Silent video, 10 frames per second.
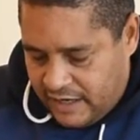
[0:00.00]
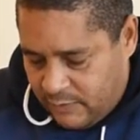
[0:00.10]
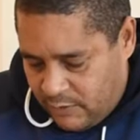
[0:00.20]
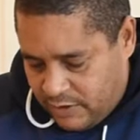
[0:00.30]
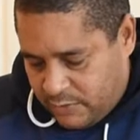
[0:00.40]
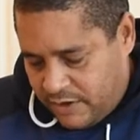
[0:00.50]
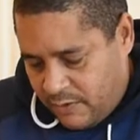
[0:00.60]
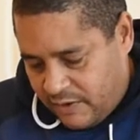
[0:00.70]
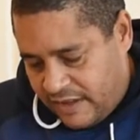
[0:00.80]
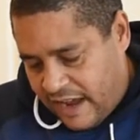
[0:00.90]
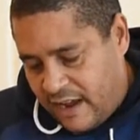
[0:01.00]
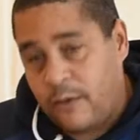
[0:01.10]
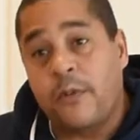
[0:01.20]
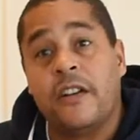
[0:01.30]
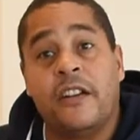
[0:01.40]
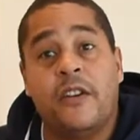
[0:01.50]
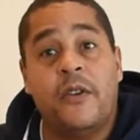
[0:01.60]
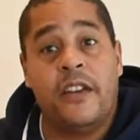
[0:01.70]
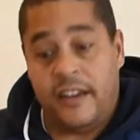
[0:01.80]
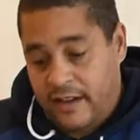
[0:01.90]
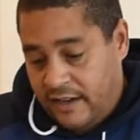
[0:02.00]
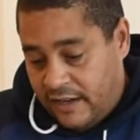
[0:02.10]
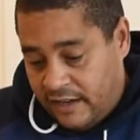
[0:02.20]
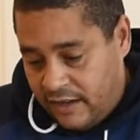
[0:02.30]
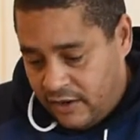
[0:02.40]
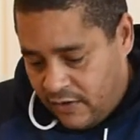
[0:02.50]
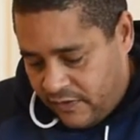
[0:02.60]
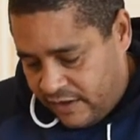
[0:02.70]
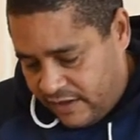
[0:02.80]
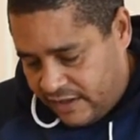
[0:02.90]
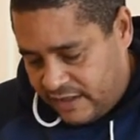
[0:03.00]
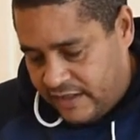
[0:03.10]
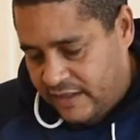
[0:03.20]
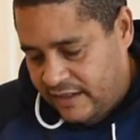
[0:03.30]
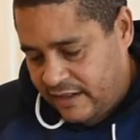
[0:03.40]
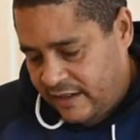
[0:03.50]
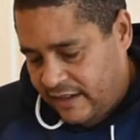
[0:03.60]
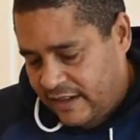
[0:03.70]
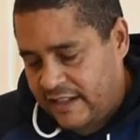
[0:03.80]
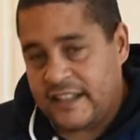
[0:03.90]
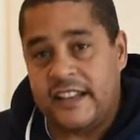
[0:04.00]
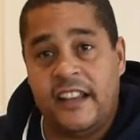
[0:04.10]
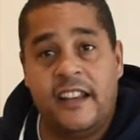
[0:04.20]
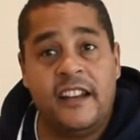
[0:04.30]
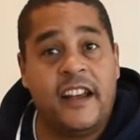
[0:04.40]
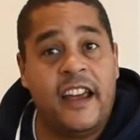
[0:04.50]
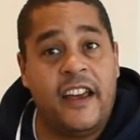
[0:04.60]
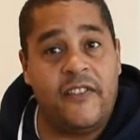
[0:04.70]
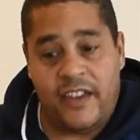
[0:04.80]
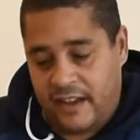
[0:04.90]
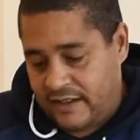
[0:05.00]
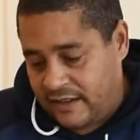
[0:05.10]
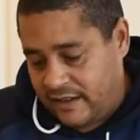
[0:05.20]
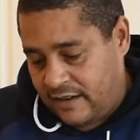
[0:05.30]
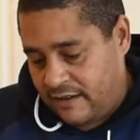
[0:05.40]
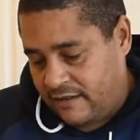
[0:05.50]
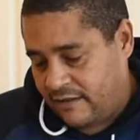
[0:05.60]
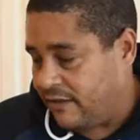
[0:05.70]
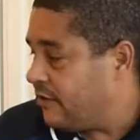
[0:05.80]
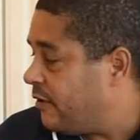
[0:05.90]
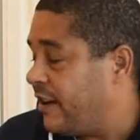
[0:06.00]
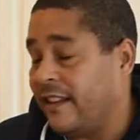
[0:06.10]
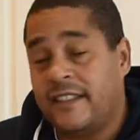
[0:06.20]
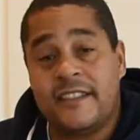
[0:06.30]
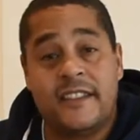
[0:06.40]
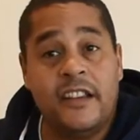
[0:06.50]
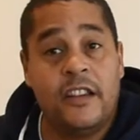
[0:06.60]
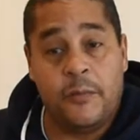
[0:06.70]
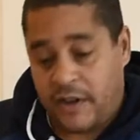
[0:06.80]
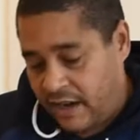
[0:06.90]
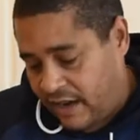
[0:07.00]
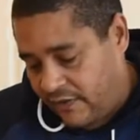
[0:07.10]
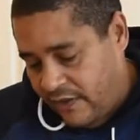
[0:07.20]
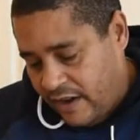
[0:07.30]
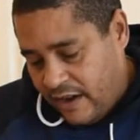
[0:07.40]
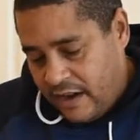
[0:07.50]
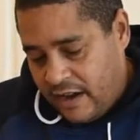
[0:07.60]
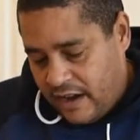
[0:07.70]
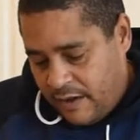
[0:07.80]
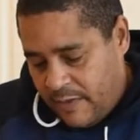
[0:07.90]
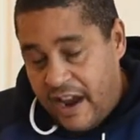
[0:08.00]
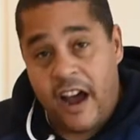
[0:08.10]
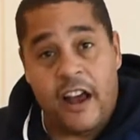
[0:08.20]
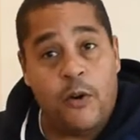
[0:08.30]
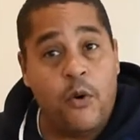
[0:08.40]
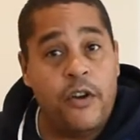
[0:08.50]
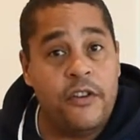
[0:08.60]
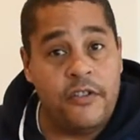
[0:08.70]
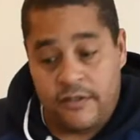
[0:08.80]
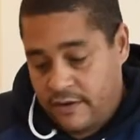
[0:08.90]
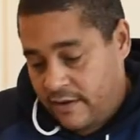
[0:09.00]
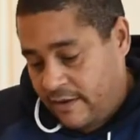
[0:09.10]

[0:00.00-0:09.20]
And once we're done with that, we're going to go ahead and get over this skillet. I have that, uh, or not the skillet, but I have uh, my hot oil